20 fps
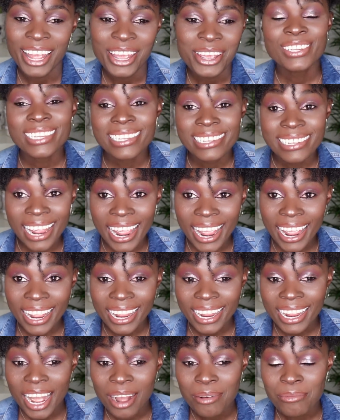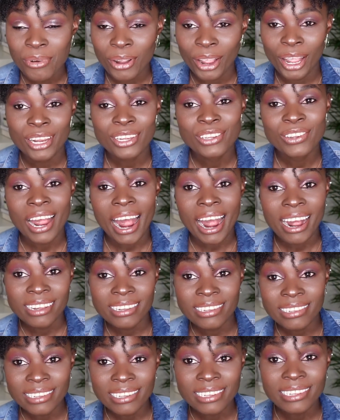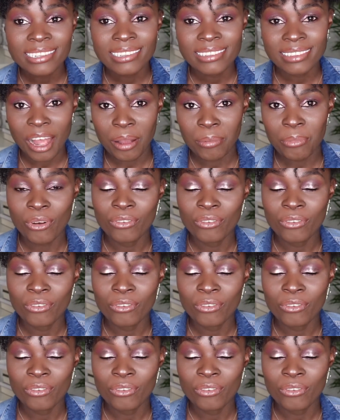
Today I'm going to answer some